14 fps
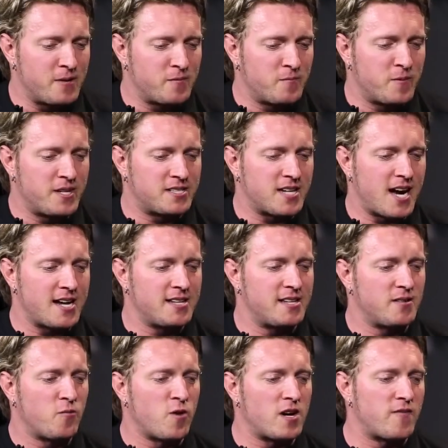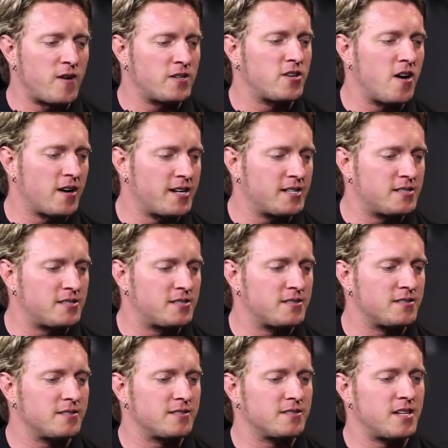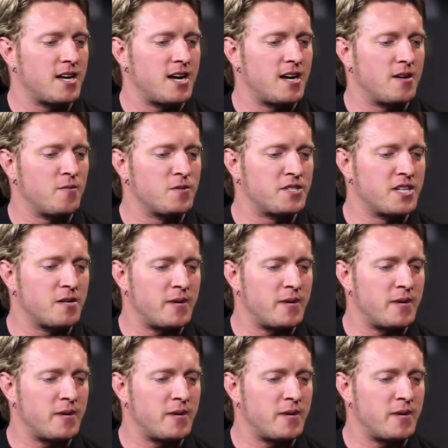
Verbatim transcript: we, we decided that one of our targets uh, was going